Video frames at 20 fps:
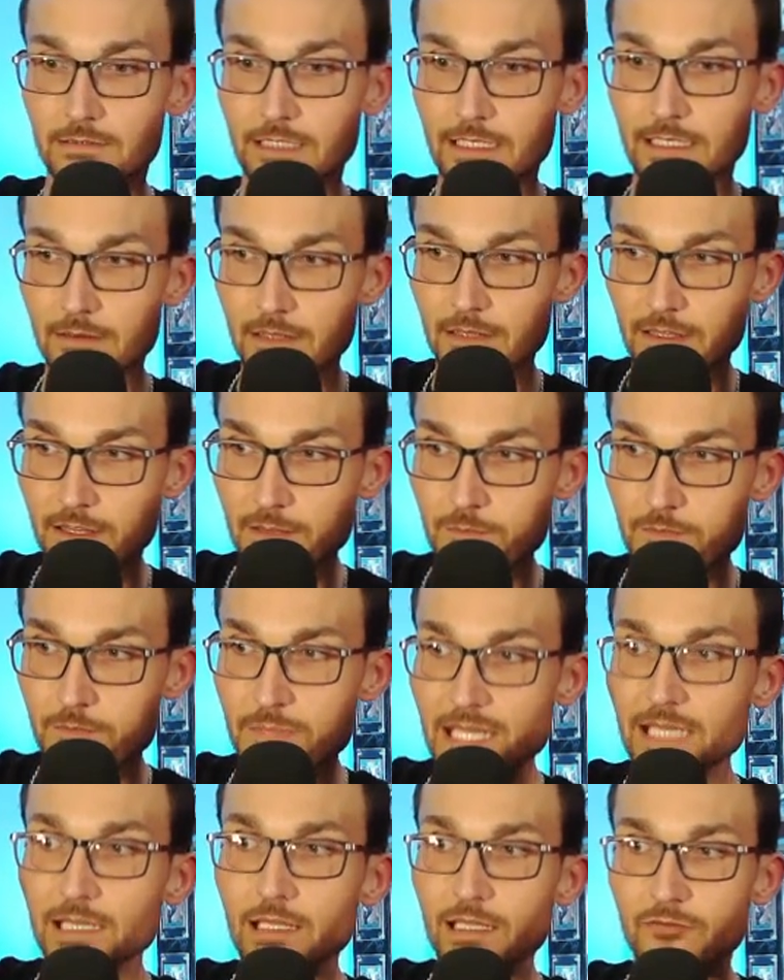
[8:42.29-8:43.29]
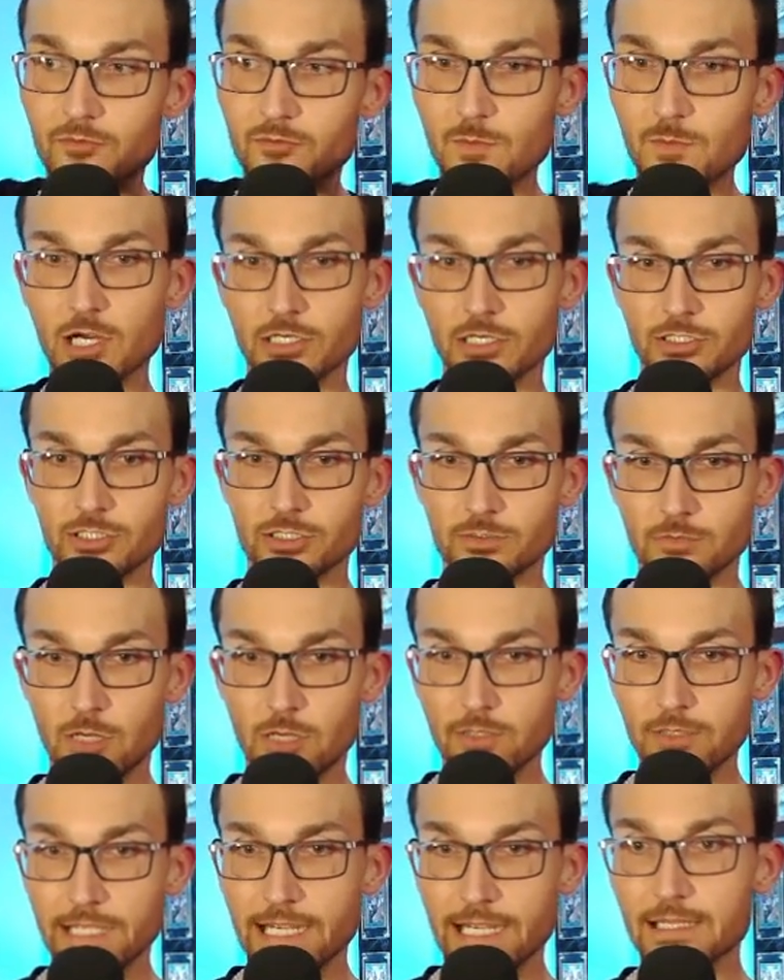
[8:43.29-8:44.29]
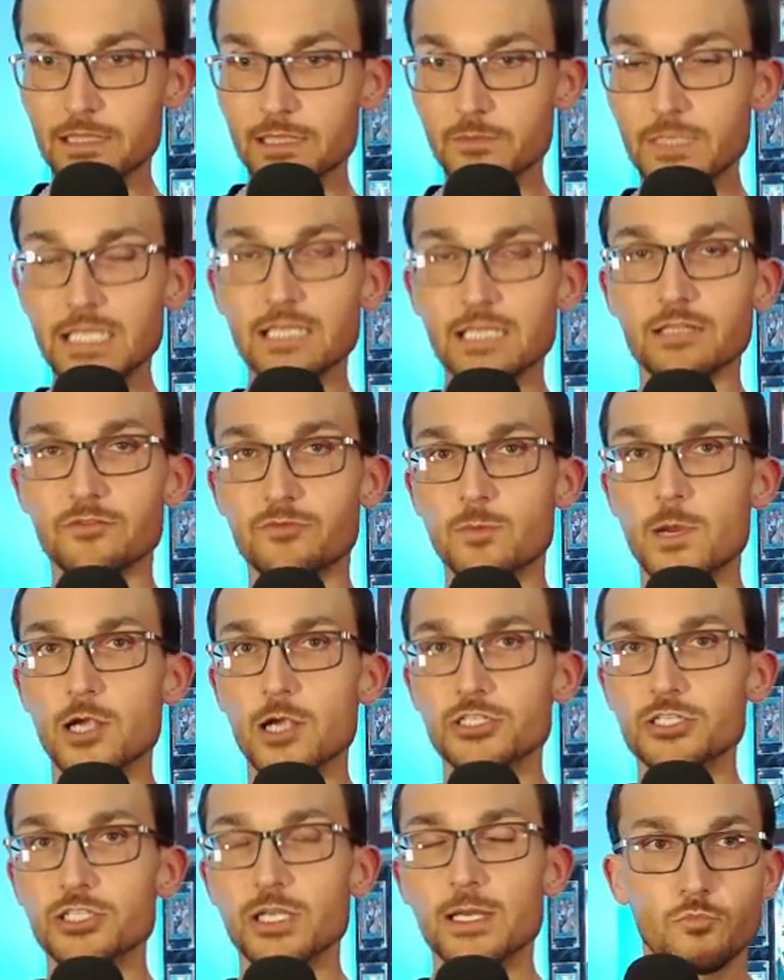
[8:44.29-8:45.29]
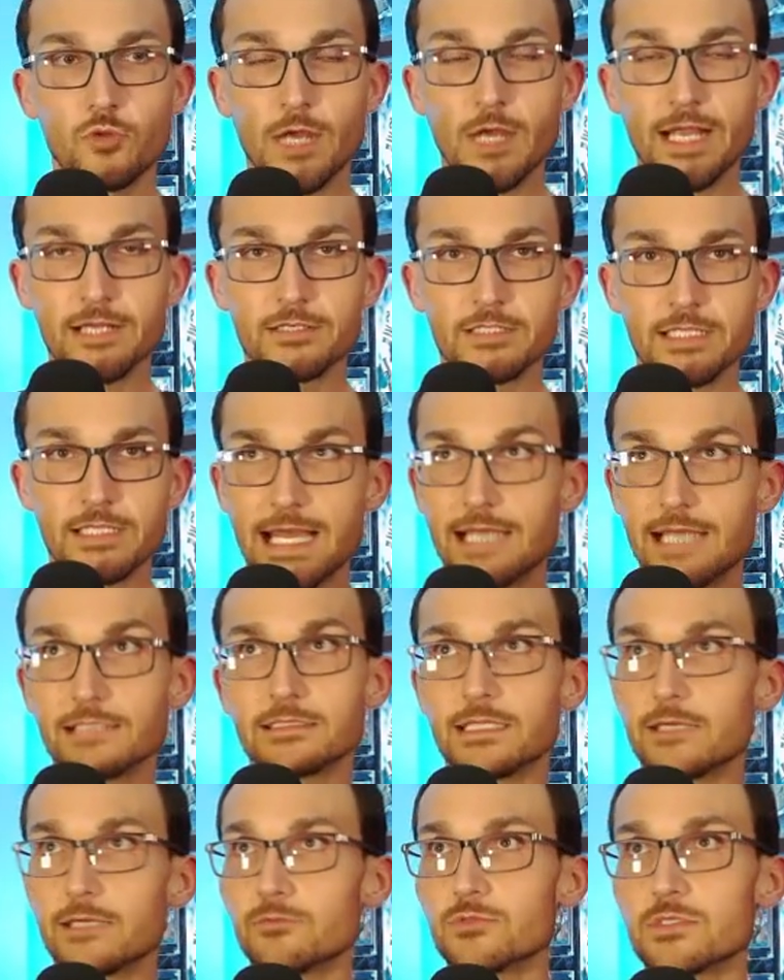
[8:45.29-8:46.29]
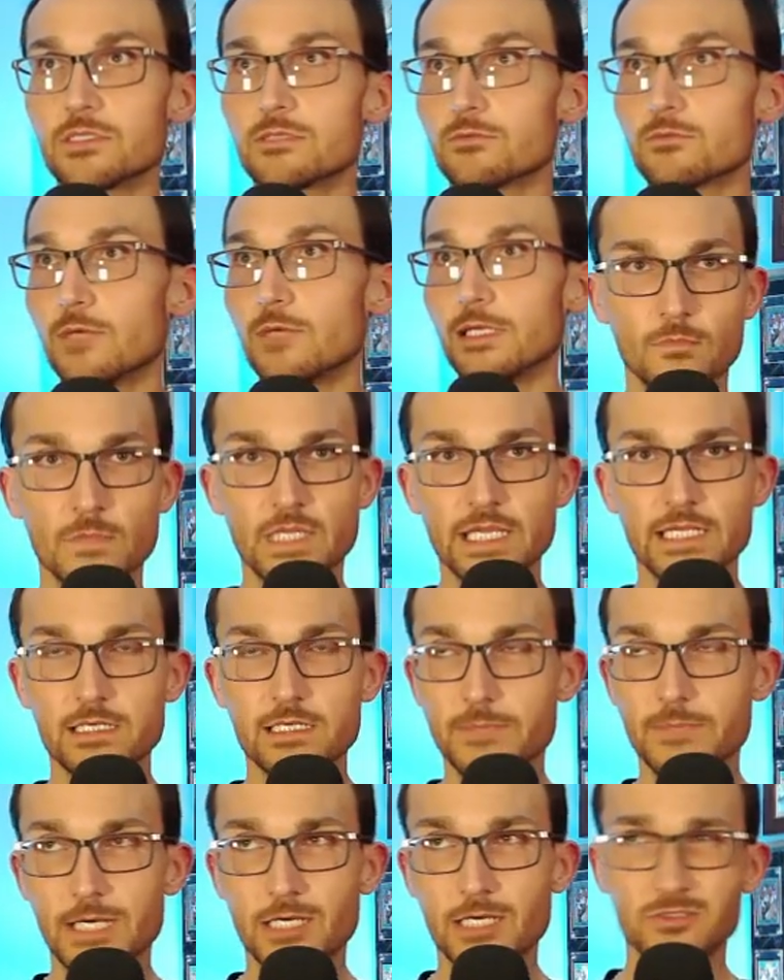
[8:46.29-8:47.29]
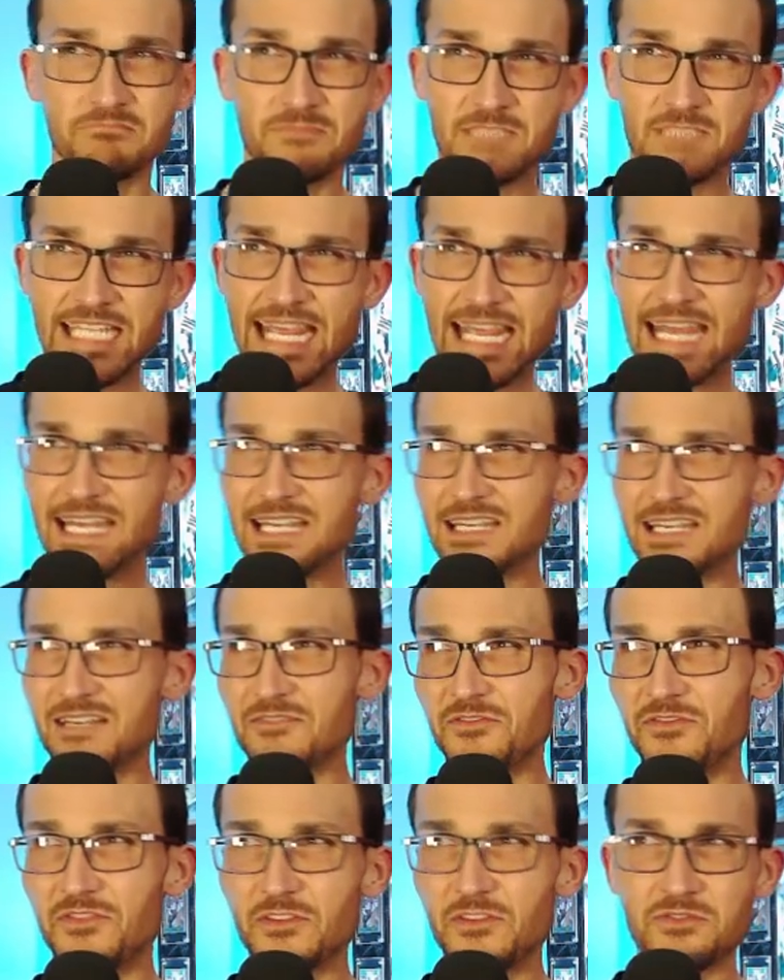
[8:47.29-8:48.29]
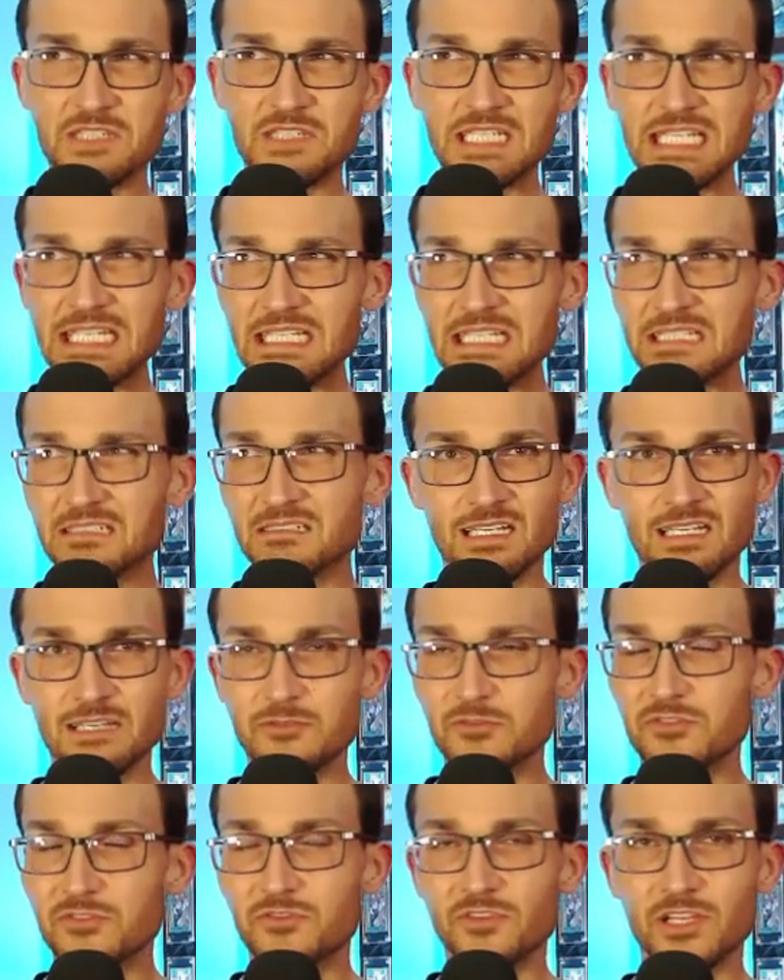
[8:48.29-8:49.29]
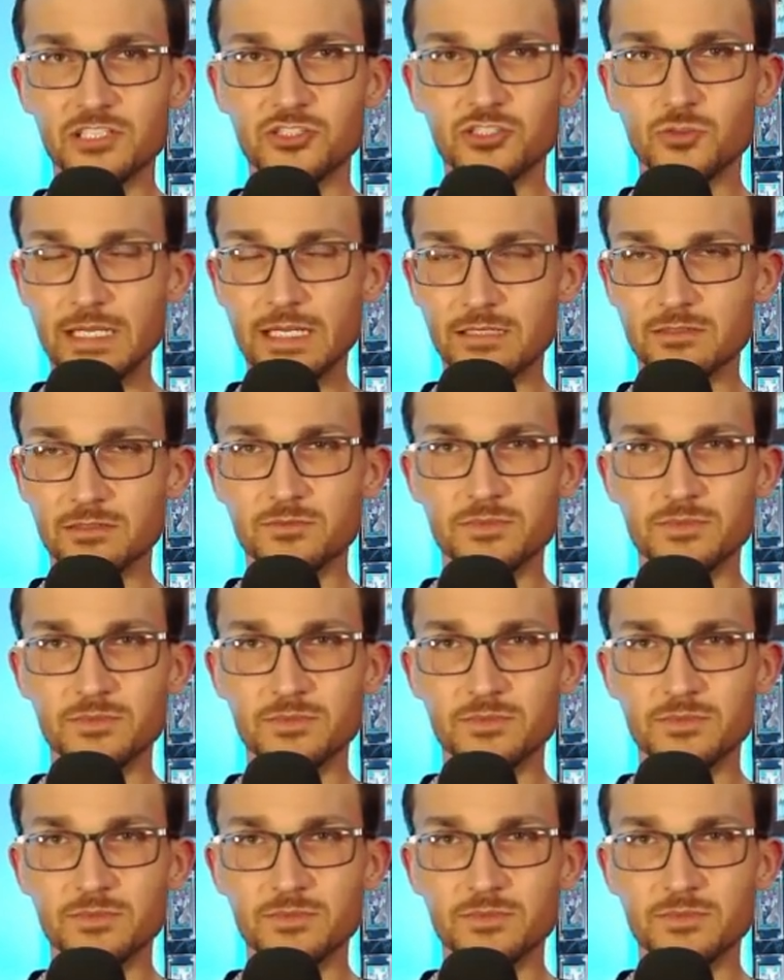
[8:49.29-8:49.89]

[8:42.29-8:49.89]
In the middle of March, okay? In the middle of March, prior to that, I was, getting about 10, 15, it would fluctuate.